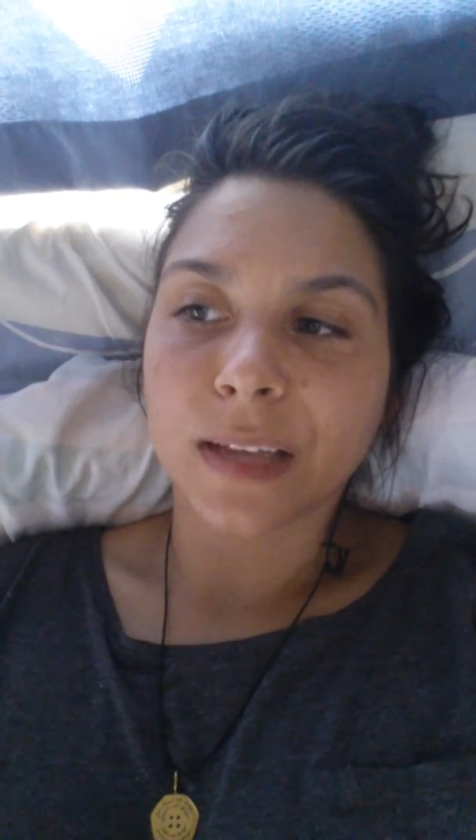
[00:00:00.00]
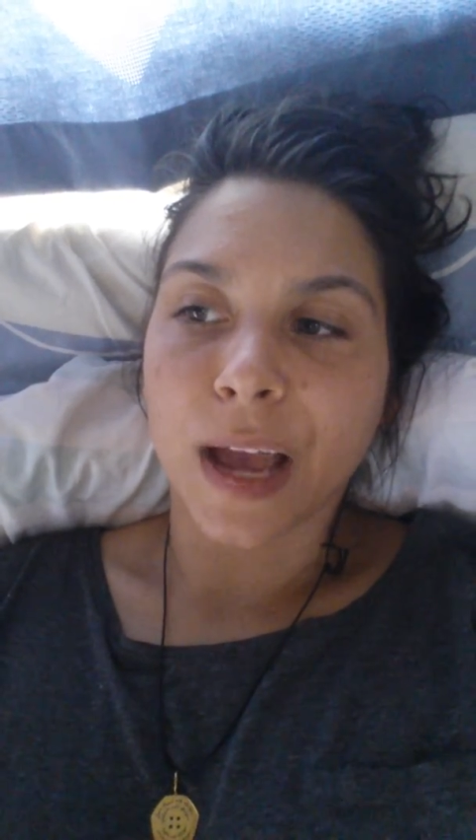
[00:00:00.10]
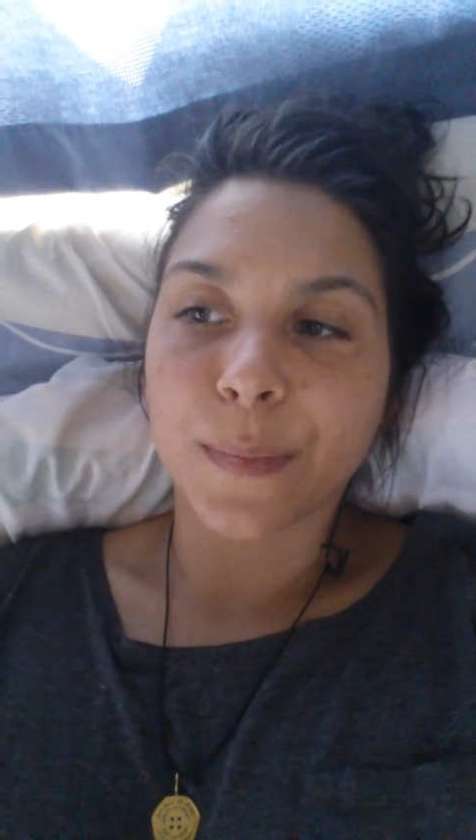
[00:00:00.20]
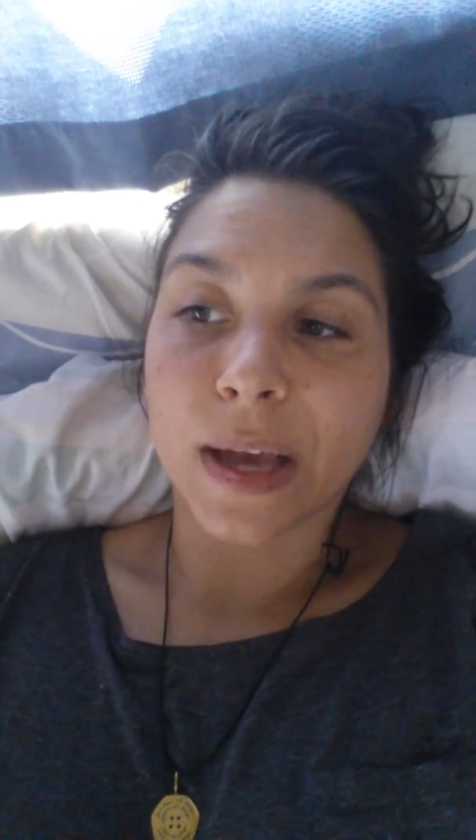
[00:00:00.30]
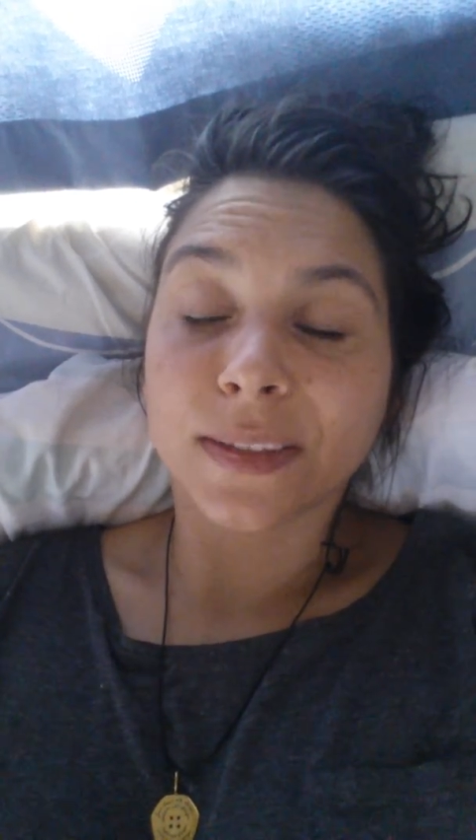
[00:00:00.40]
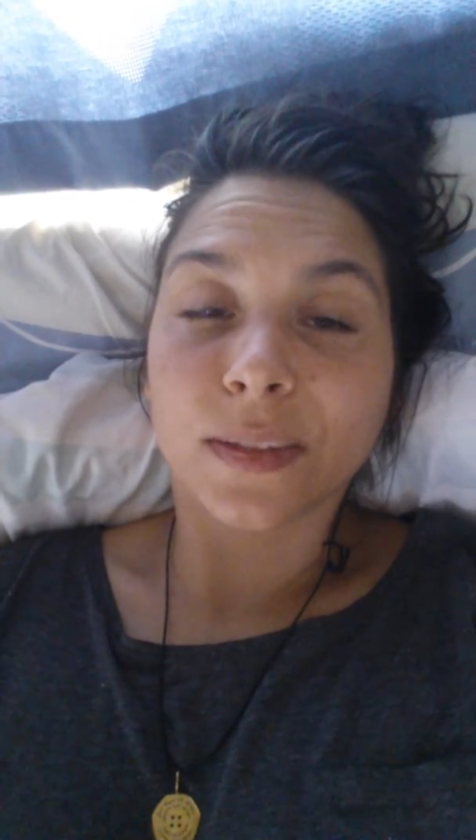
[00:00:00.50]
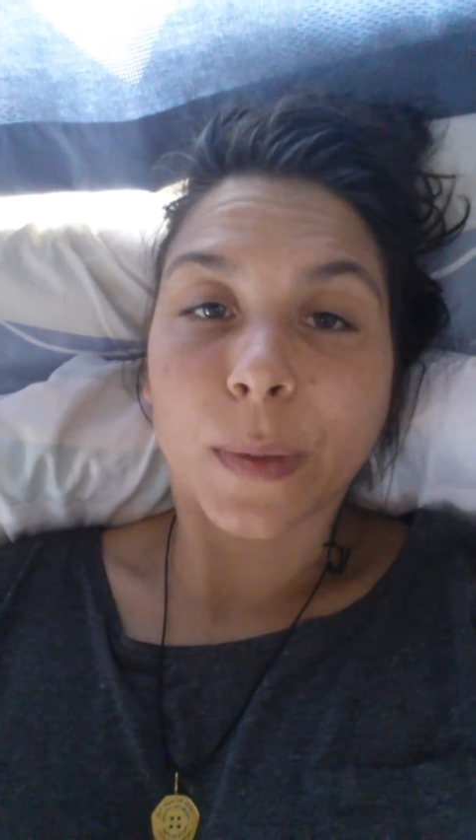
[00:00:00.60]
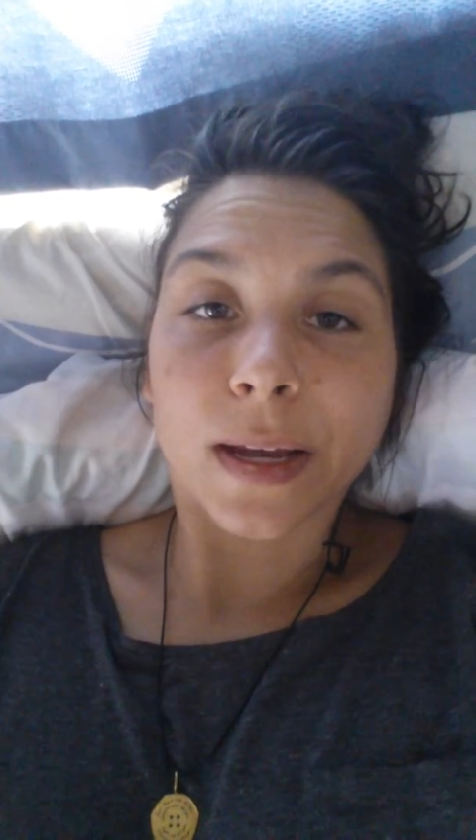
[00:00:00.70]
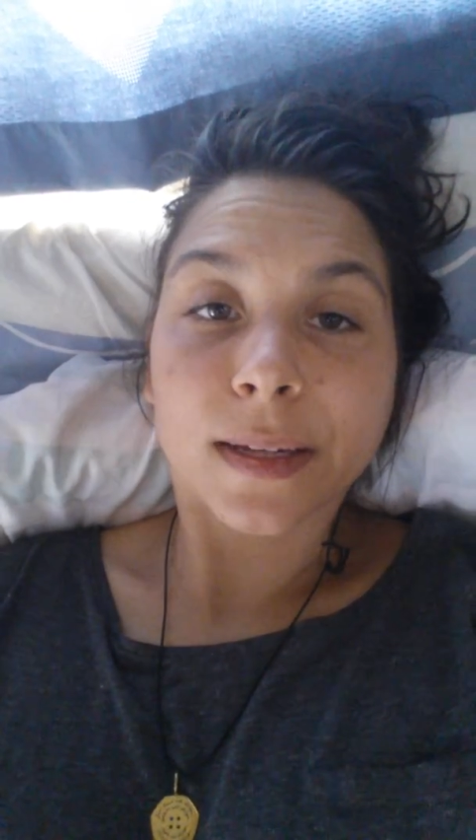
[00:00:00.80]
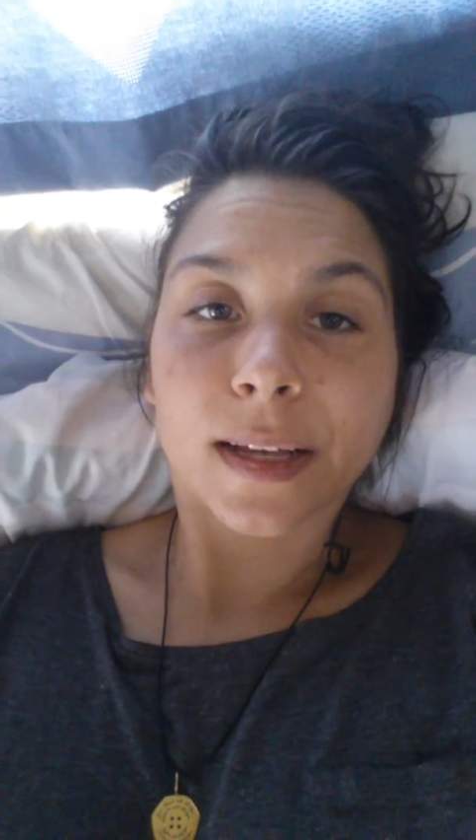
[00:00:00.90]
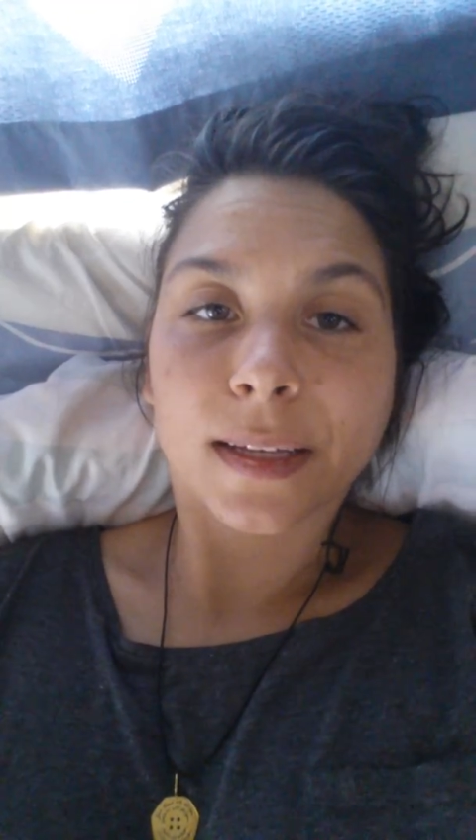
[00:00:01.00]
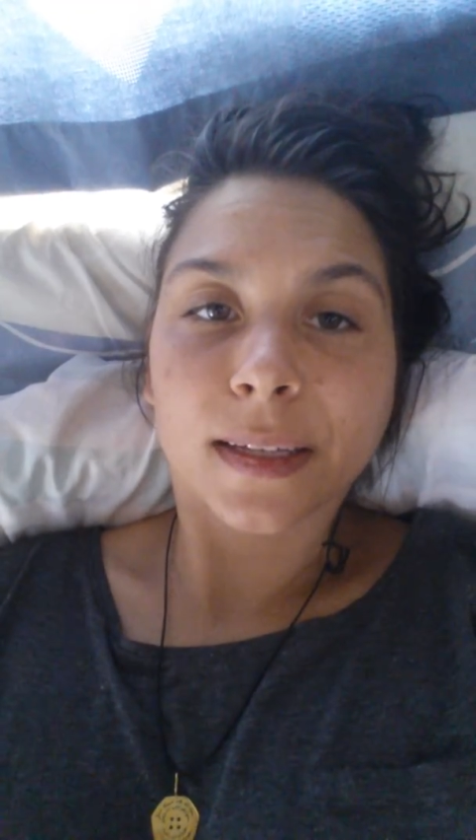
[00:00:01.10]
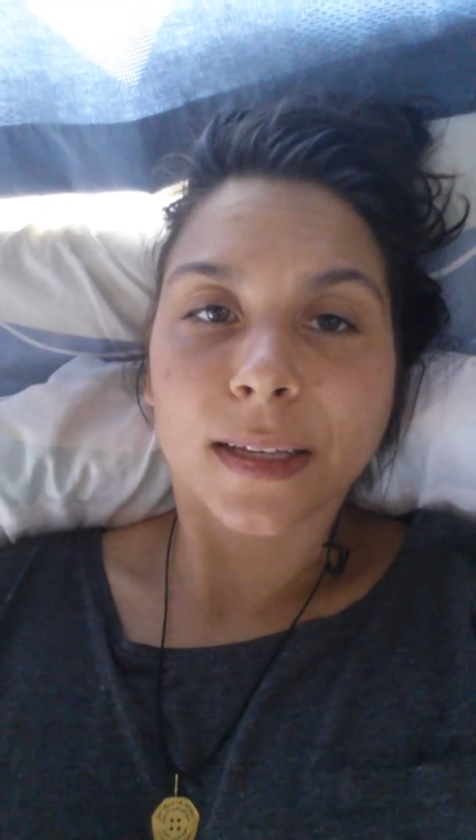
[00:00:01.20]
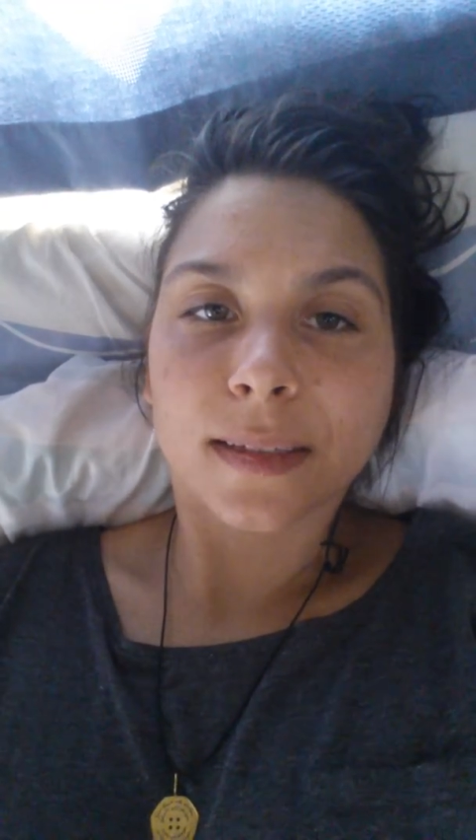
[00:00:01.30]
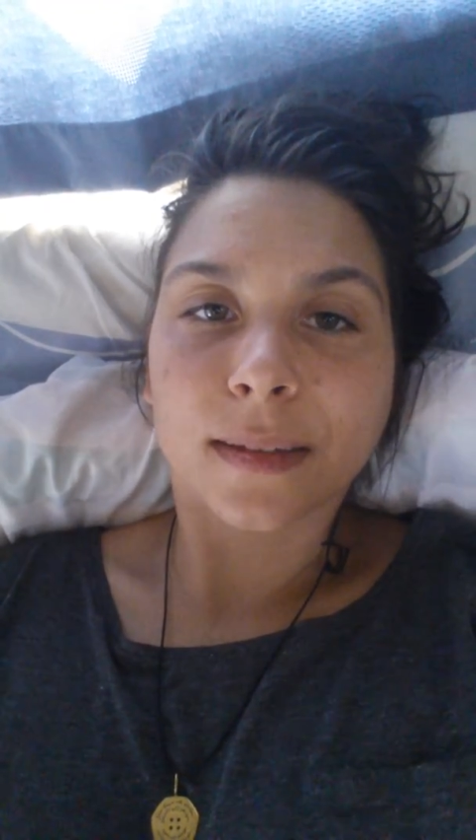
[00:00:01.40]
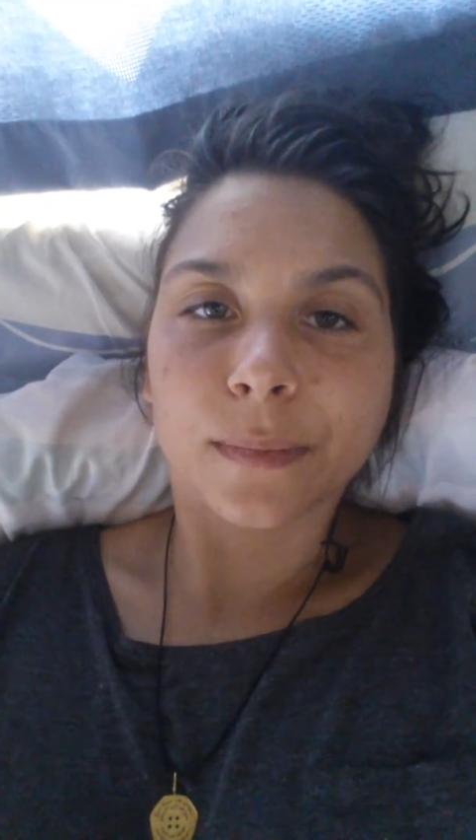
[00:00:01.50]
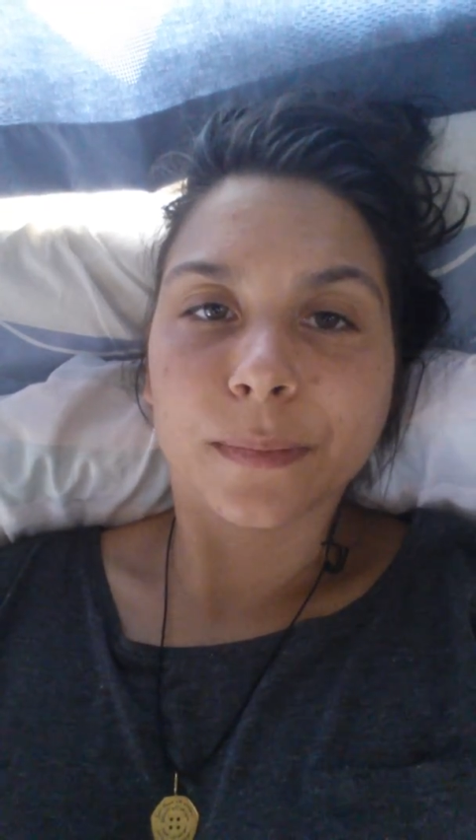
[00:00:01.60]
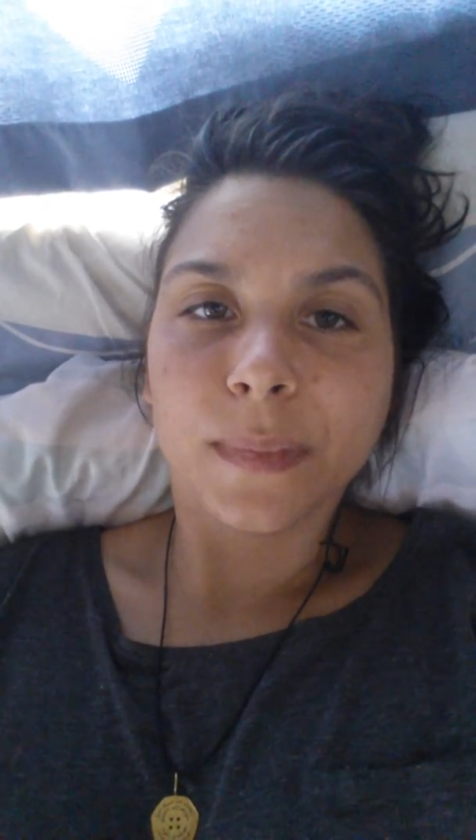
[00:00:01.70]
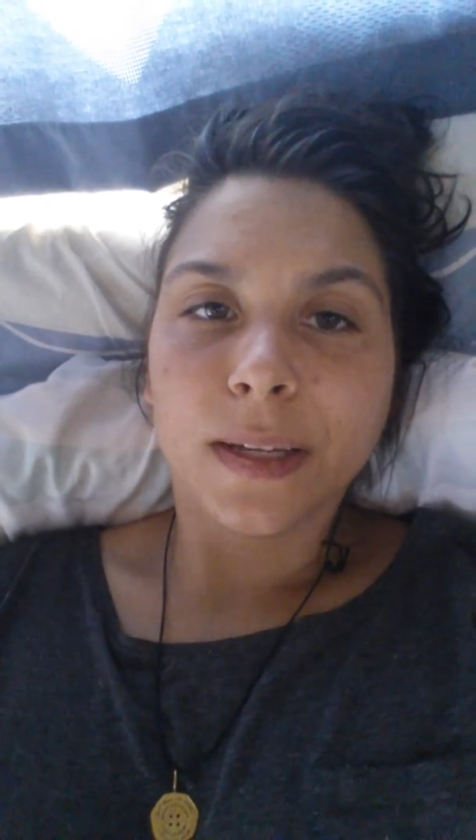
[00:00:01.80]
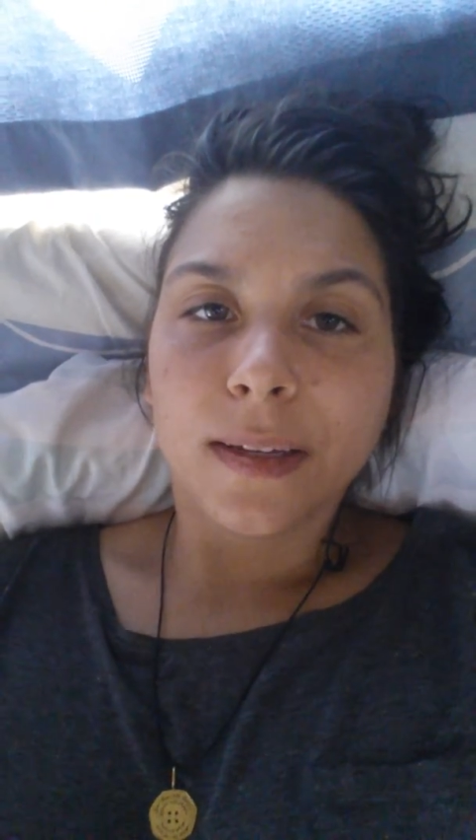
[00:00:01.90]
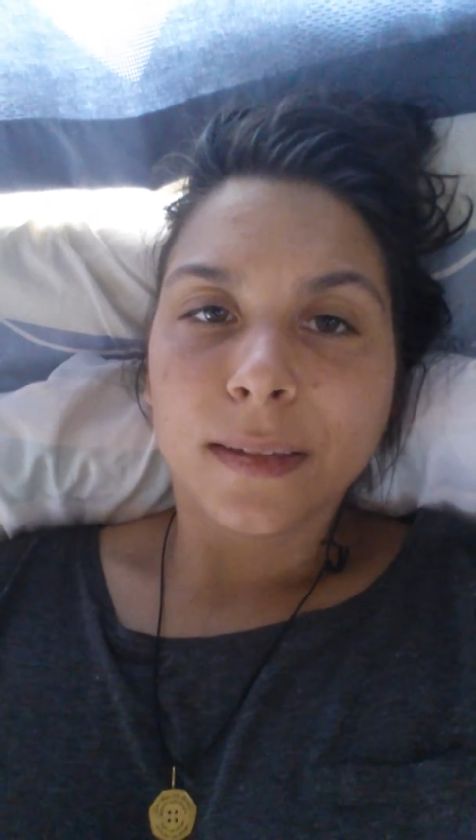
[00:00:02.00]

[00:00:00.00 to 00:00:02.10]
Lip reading: time passes by, and I can get some